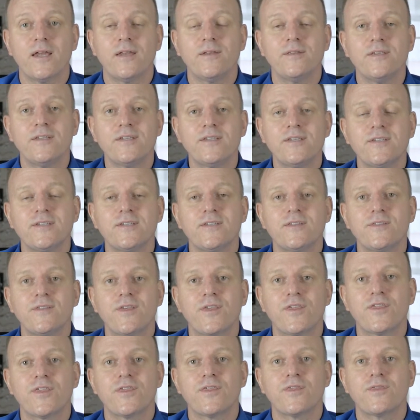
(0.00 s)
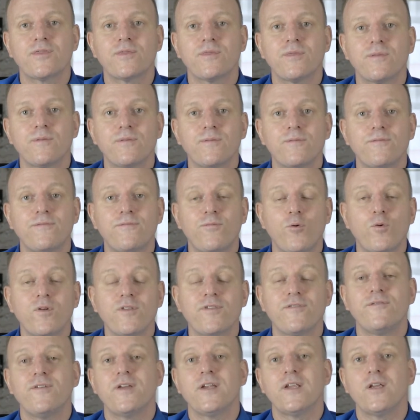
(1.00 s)
and this is the fourth
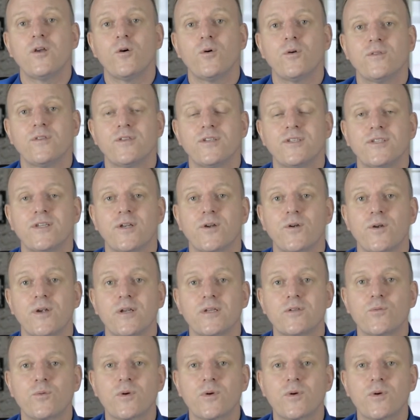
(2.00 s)
video in this series.